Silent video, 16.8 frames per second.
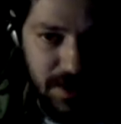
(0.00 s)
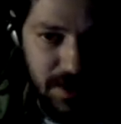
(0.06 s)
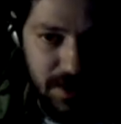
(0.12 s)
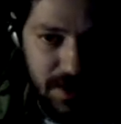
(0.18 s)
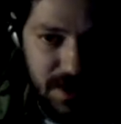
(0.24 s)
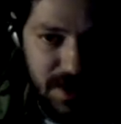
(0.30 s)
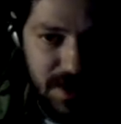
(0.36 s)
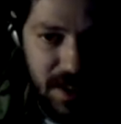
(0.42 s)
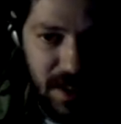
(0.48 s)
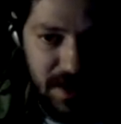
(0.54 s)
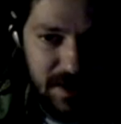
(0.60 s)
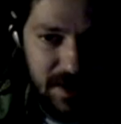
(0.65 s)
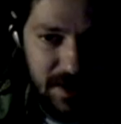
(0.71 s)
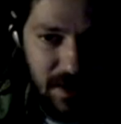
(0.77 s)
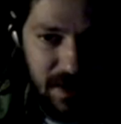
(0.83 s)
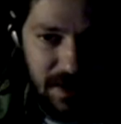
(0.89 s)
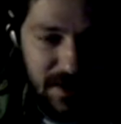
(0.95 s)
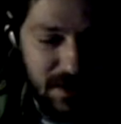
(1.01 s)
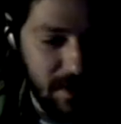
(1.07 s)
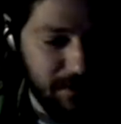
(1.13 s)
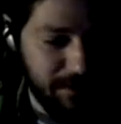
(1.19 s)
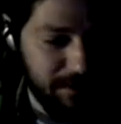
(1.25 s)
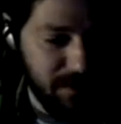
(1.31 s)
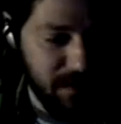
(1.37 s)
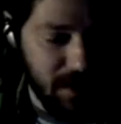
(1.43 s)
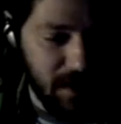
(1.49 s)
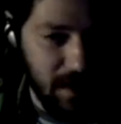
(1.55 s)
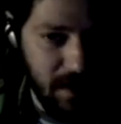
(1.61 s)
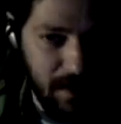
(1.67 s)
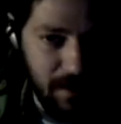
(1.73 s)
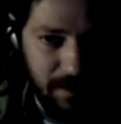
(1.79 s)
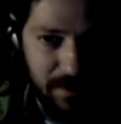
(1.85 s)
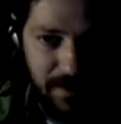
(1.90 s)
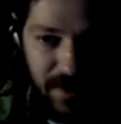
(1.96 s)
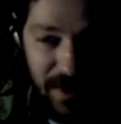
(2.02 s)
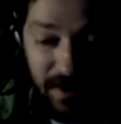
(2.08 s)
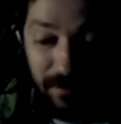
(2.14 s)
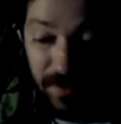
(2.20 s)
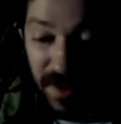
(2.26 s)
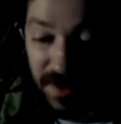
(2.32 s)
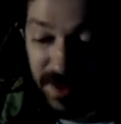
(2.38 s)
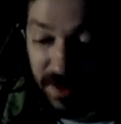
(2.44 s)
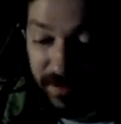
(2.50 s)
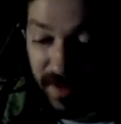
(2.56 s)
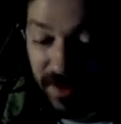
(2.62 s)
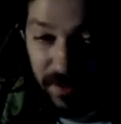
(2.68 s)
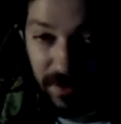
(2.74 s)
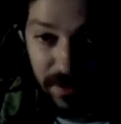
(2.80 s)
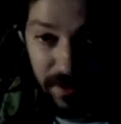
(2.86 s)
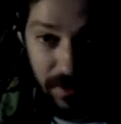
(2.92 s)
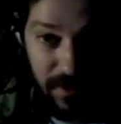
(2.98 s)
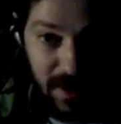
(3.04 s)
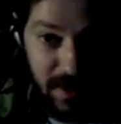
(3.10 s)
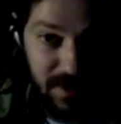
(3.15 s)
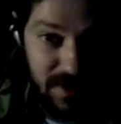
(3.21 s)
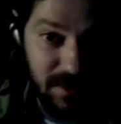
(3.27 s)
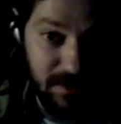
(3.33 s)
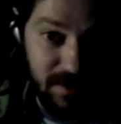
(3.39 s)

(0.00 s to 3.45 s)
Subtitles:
It does taste nice though. The magic menthol,